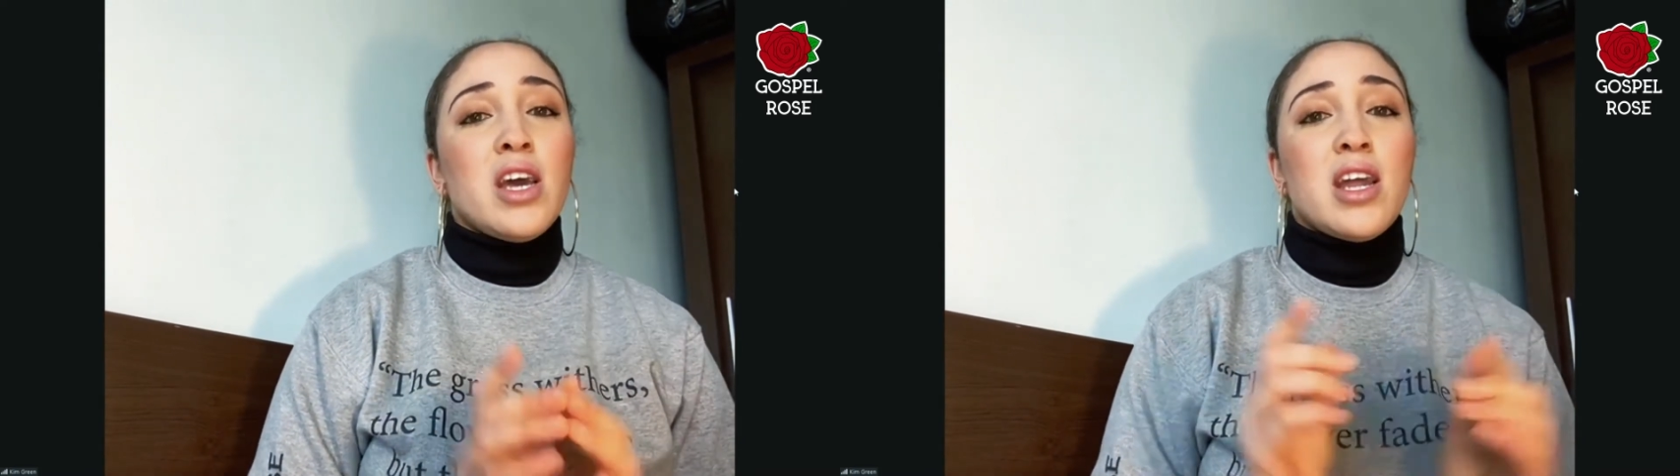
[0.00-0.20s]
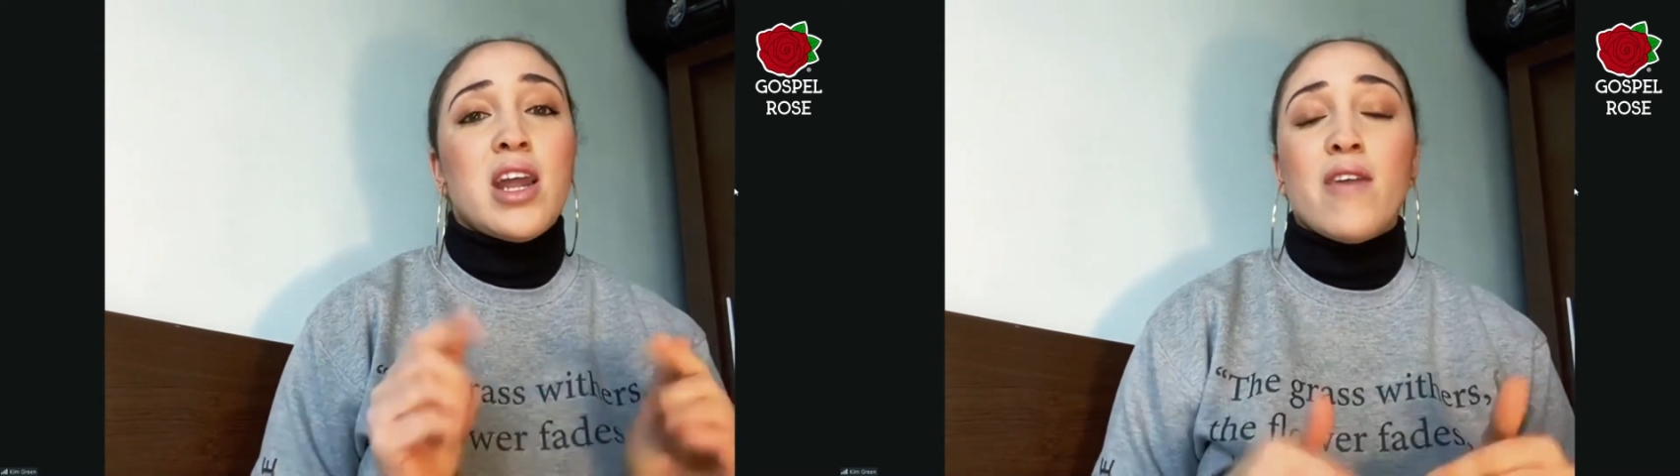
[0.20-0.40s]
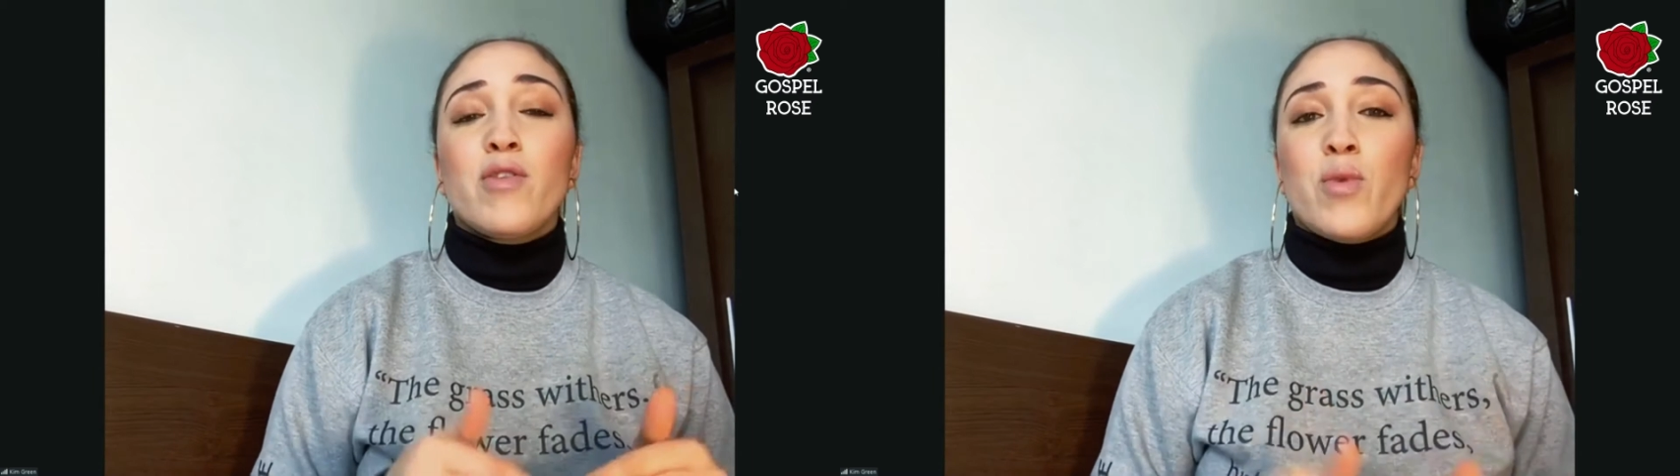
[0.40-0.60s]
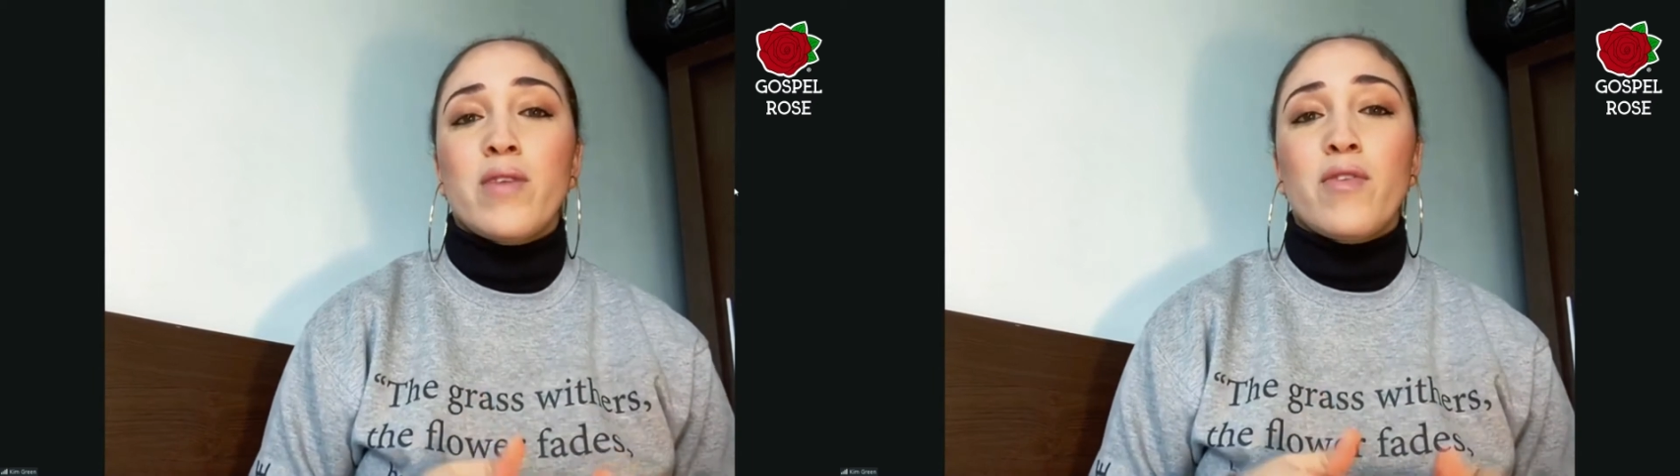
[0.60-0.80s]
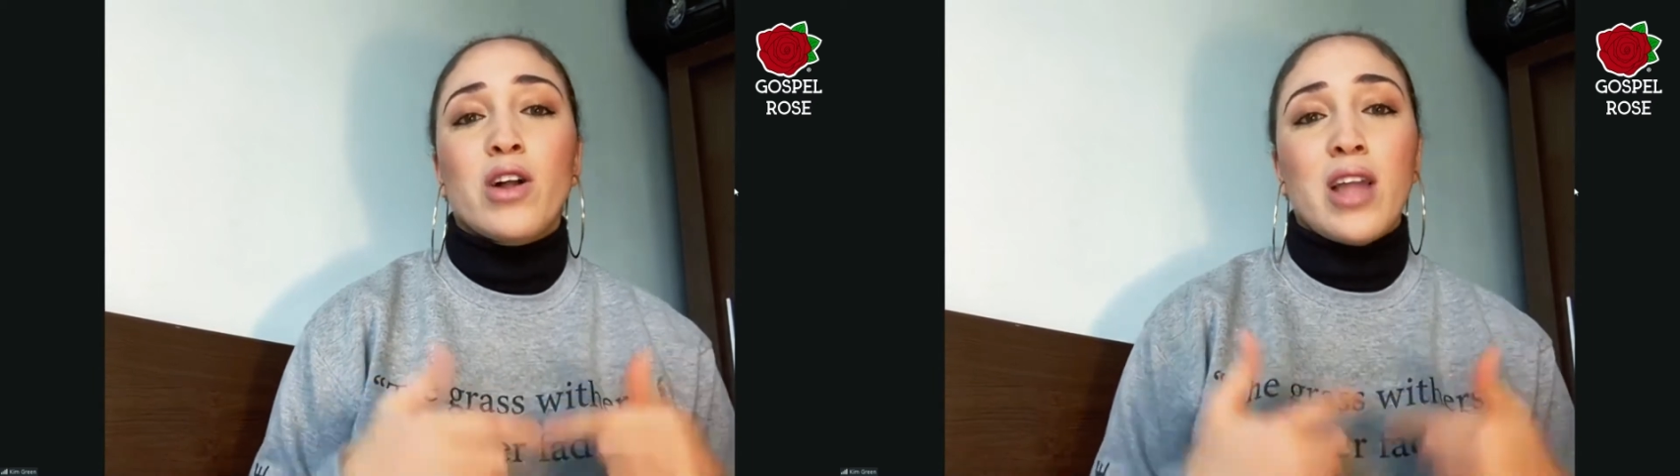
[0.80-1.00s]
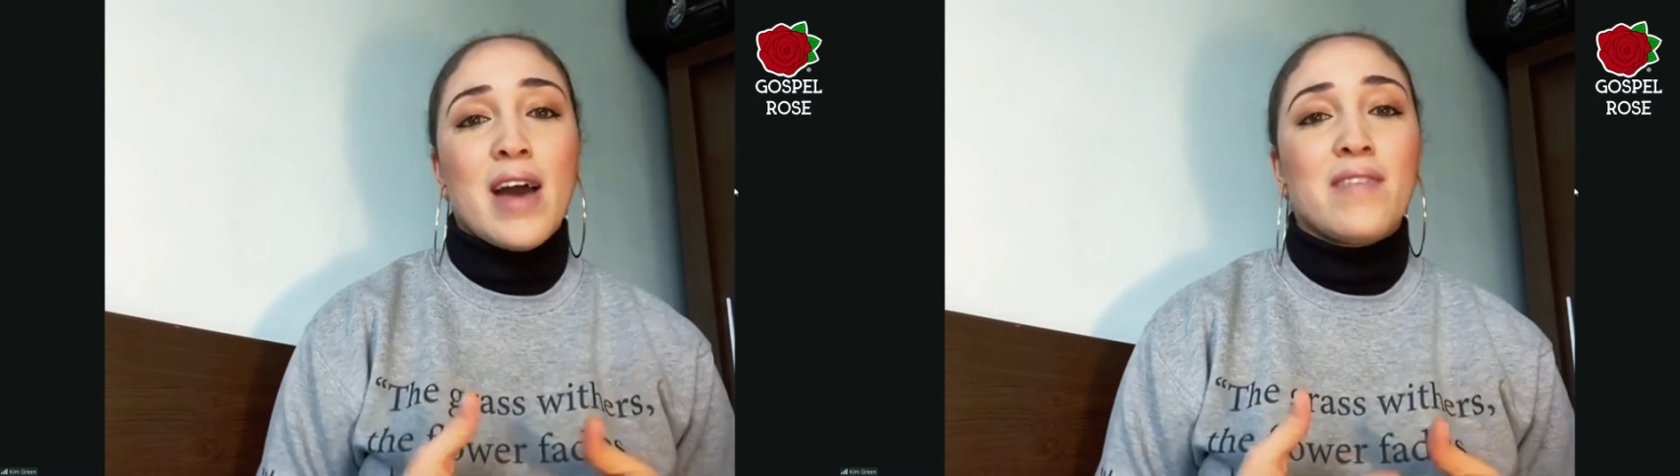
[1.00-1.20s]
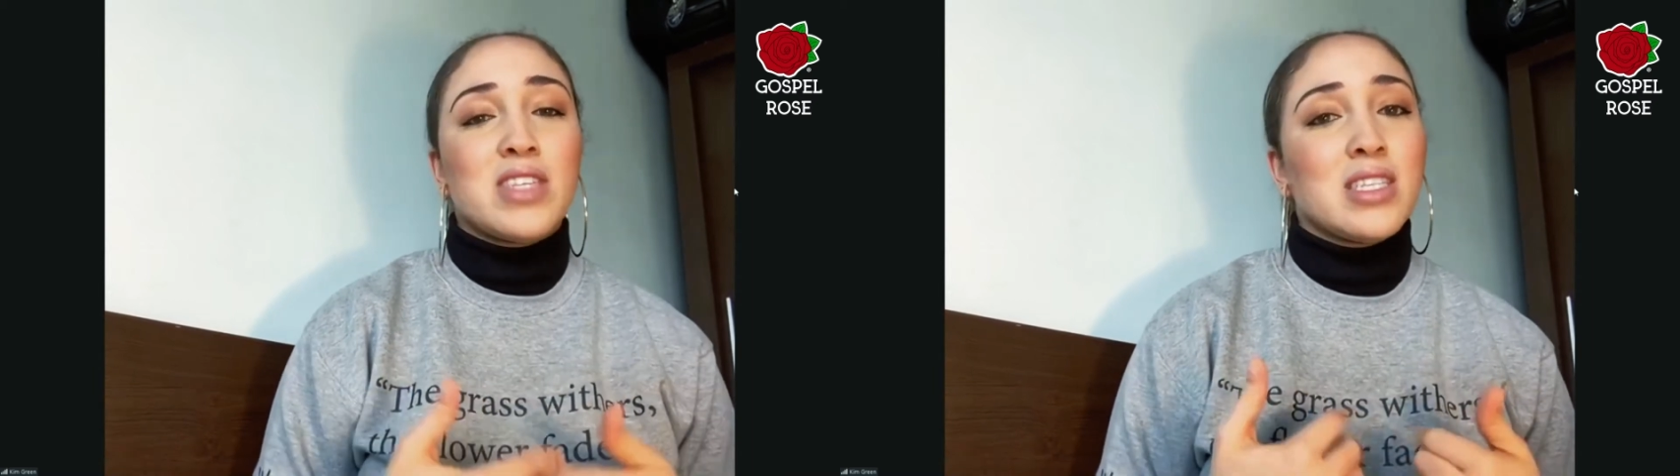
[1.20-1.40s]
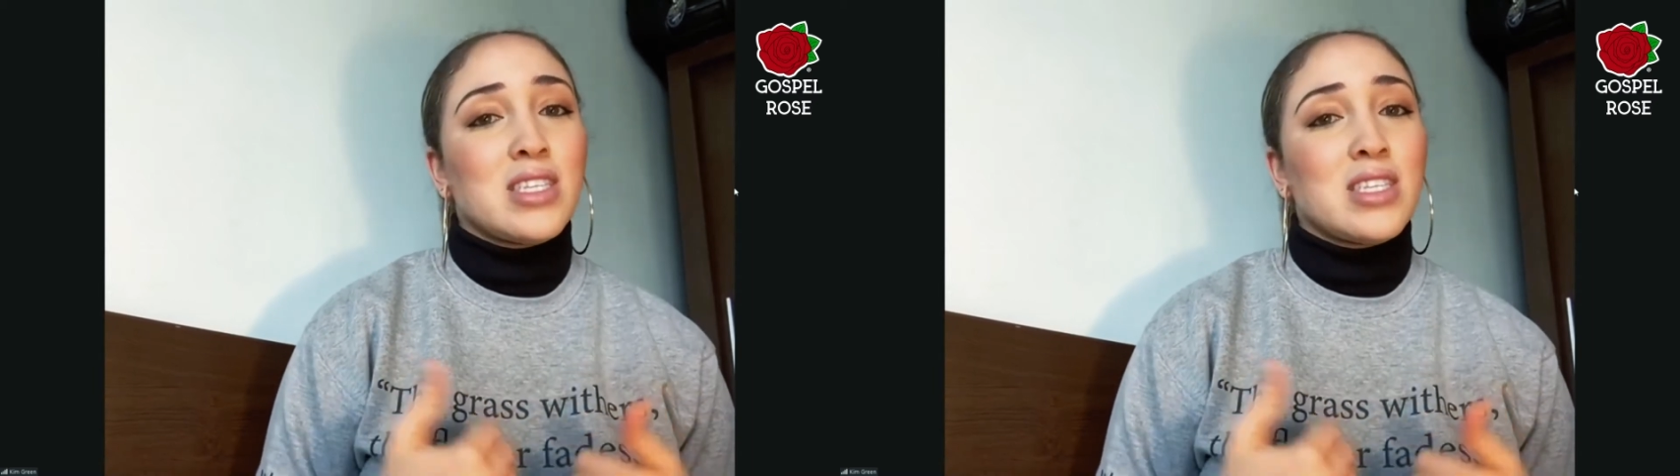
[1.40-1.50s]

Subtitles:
and every one of our lives in